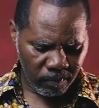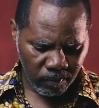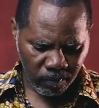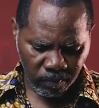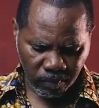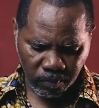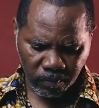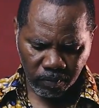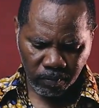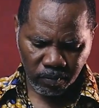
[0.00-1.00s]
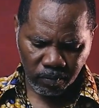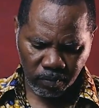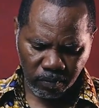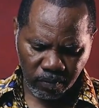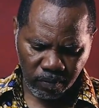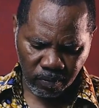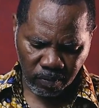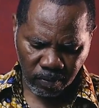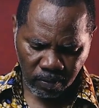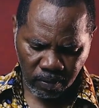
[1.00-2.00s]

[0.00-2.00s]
Nothing is said.